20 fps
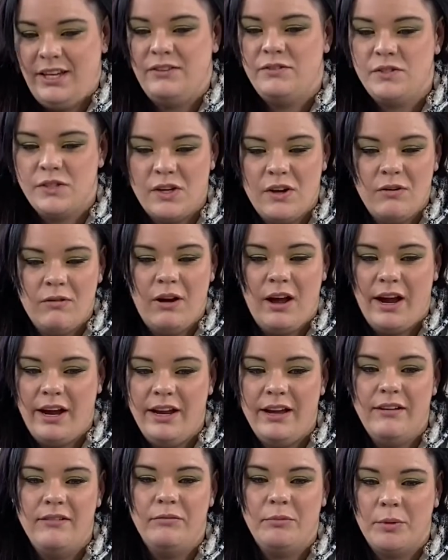So I
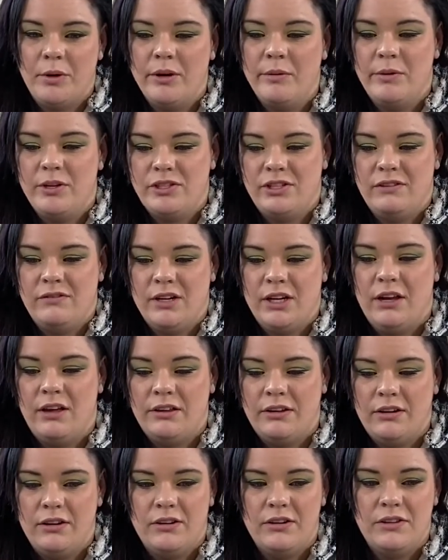have pretty much every
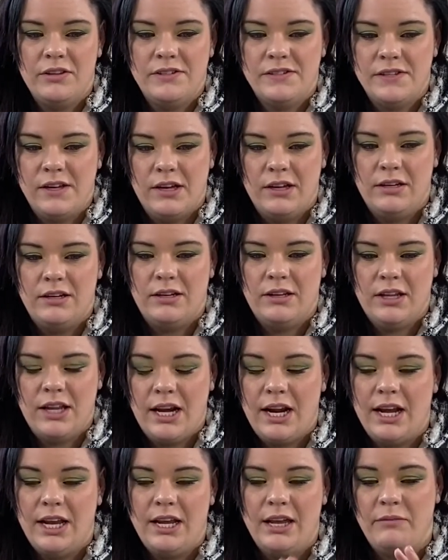color under the sun that
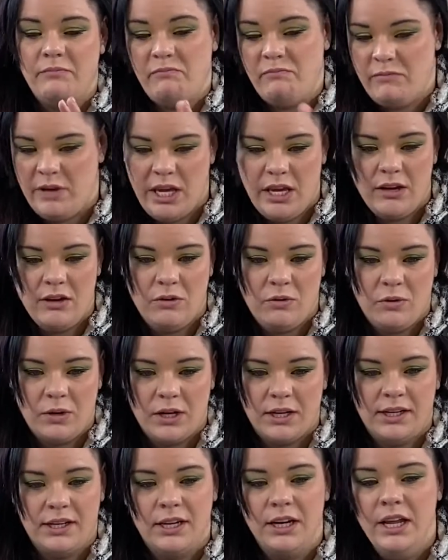I can make,
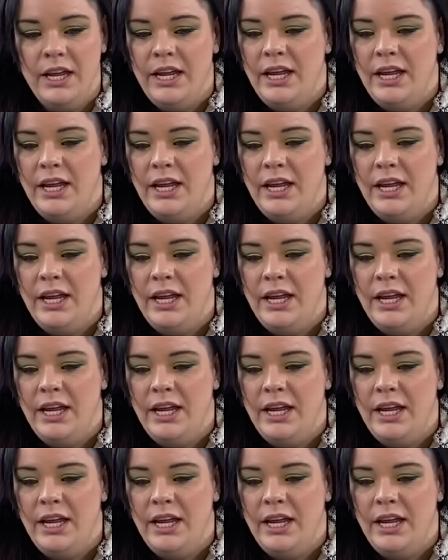or